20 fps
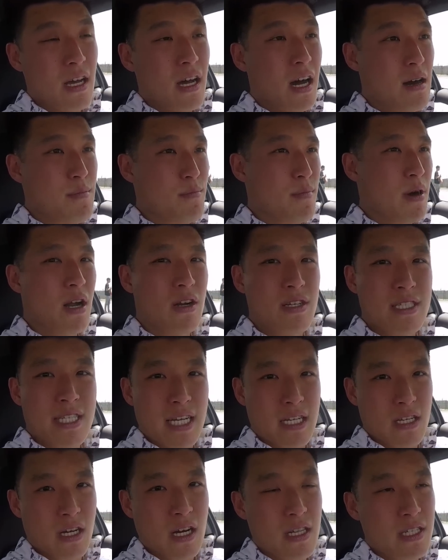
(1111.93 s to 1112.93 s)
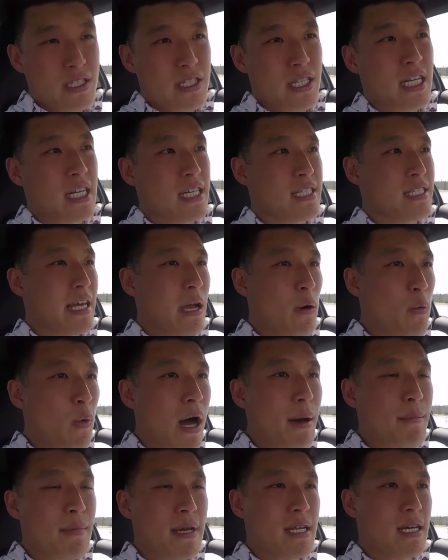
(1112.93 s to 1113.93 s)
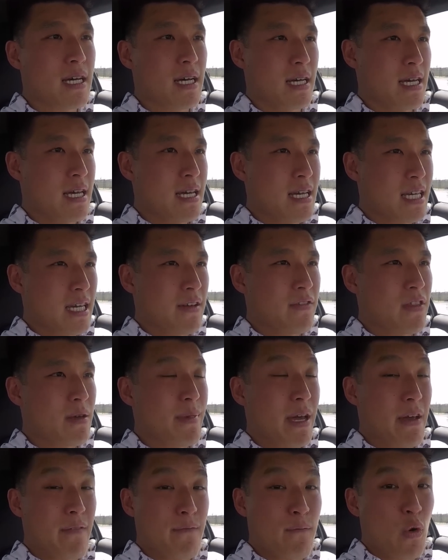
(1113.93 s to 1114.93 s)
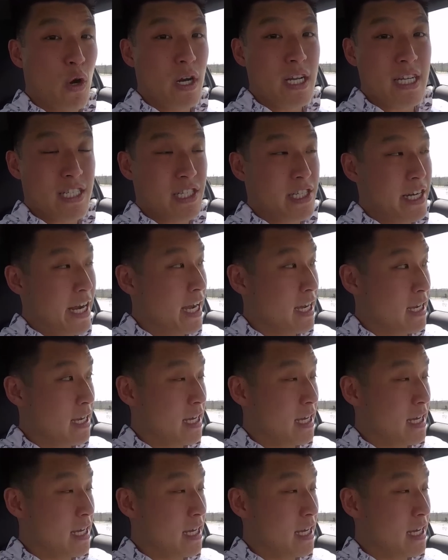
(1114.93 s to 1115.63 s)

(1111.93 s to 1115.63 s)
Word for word: on modern technology because they want me to give them a voided check.